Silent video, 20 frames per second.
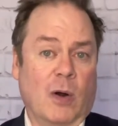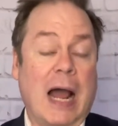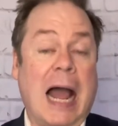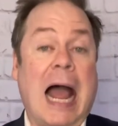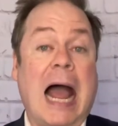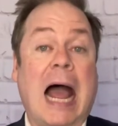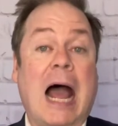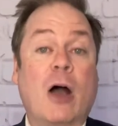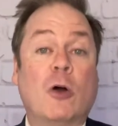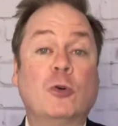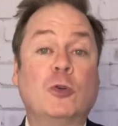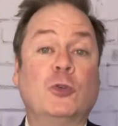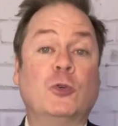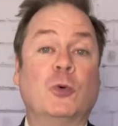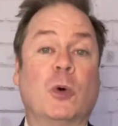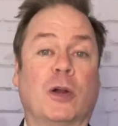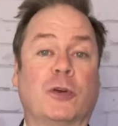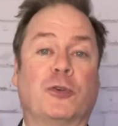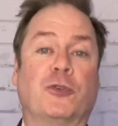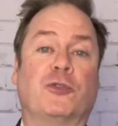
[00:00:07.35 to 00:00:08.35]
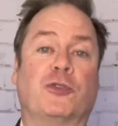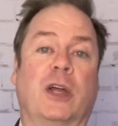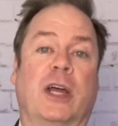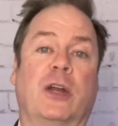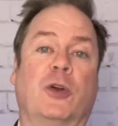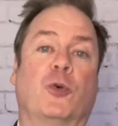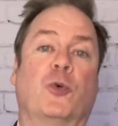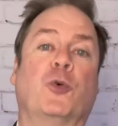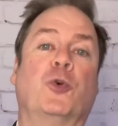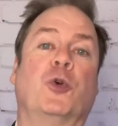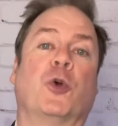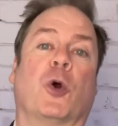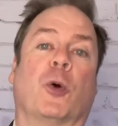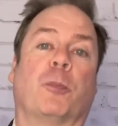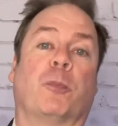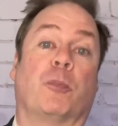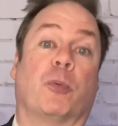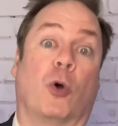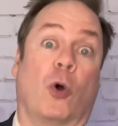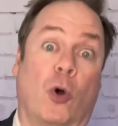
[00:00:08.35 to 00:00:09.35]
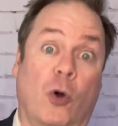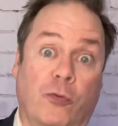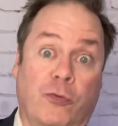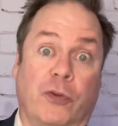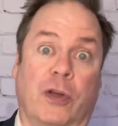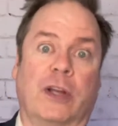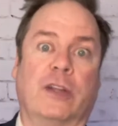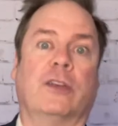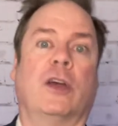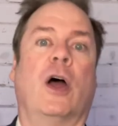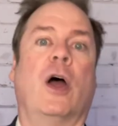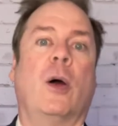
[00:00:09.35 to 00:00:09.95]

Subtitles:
how to understand who your perfect